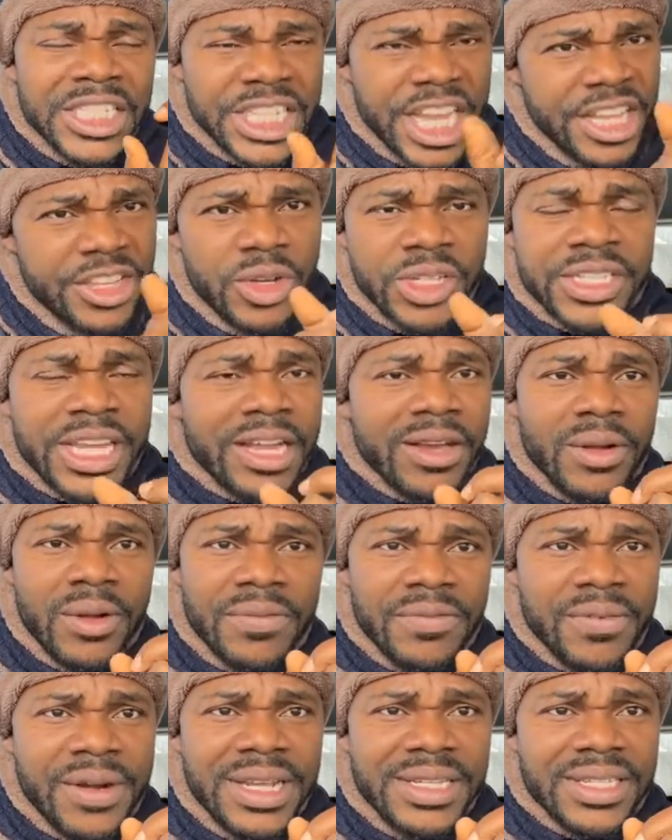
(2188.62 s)
Change your
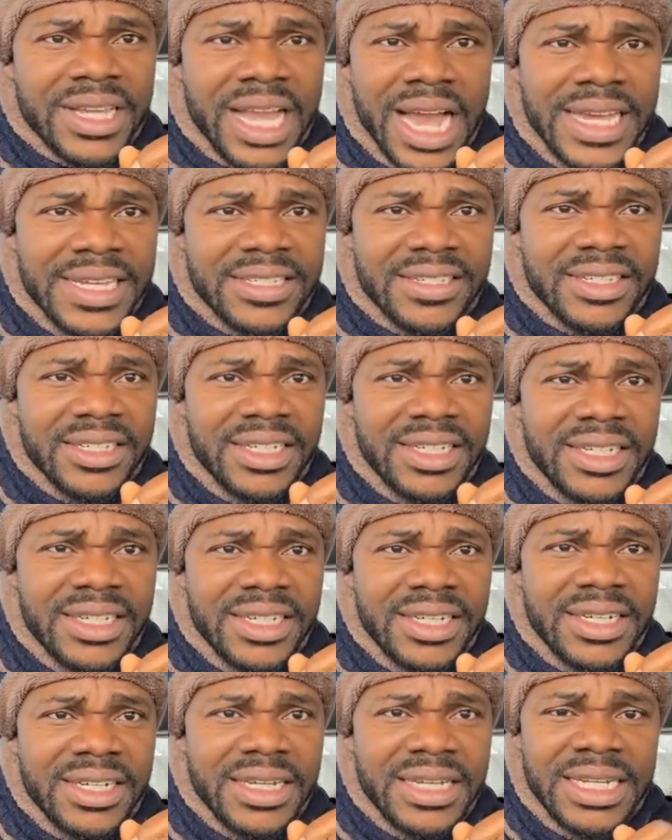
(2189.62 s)
circle of friends. Guys,
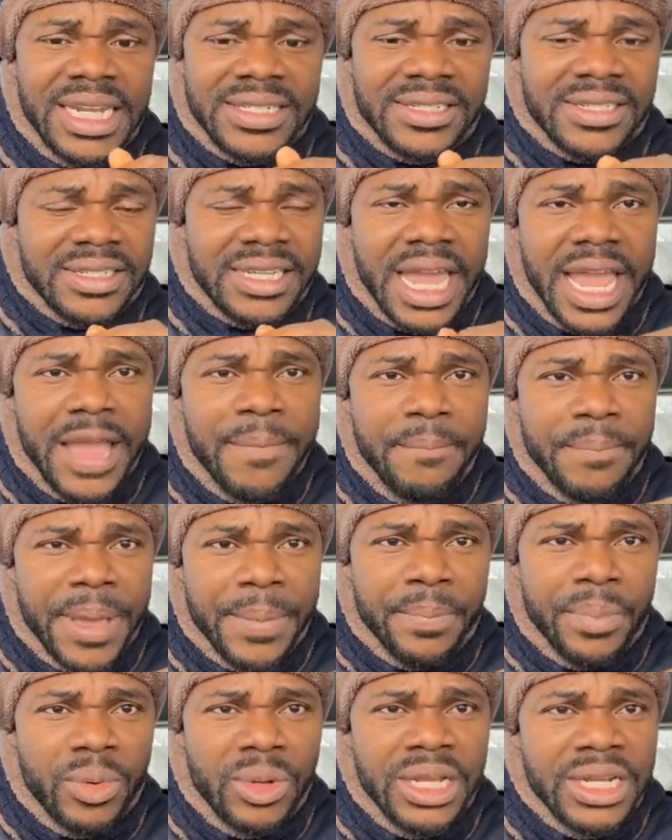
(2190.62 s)
the same
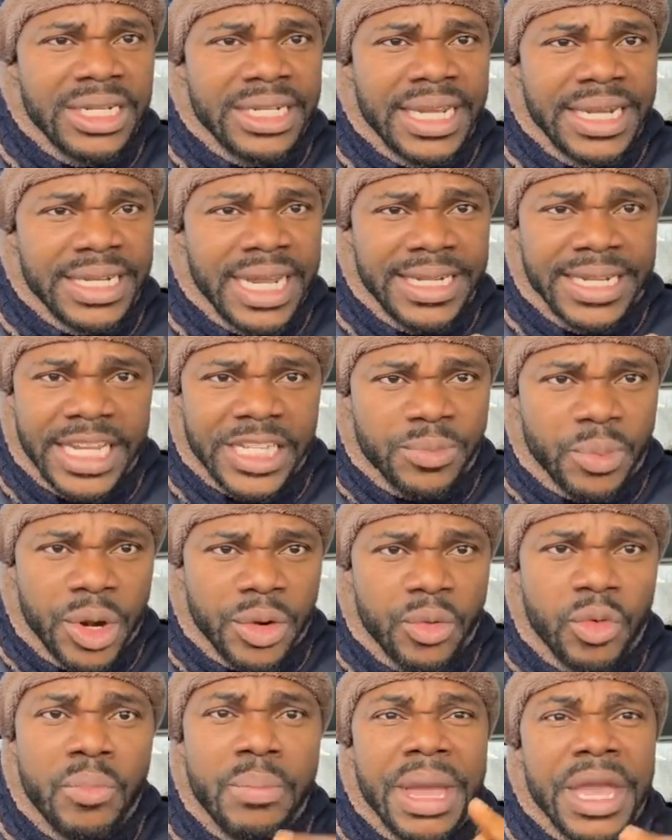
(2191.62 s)
people in the
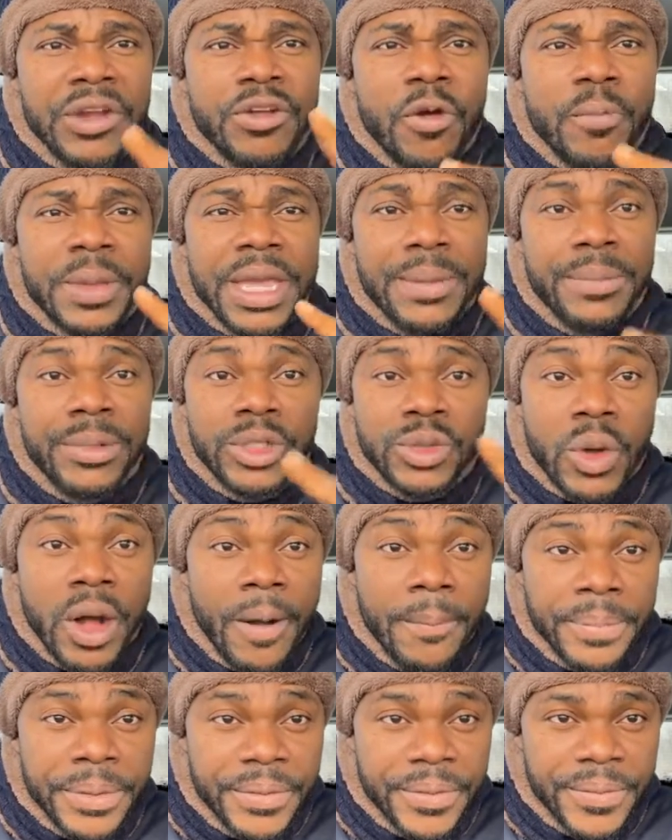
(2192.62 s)
desperate group may not be able to
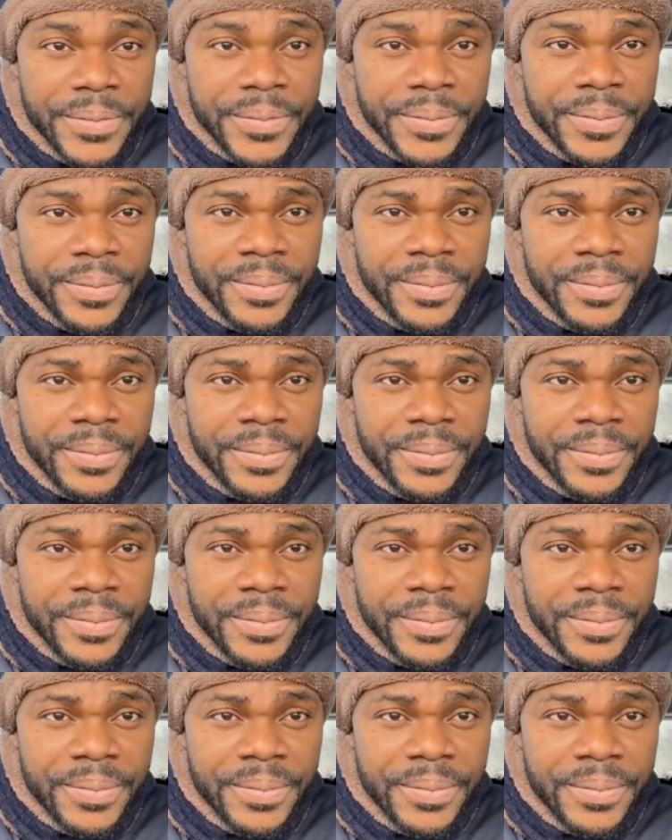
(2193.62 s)
help you.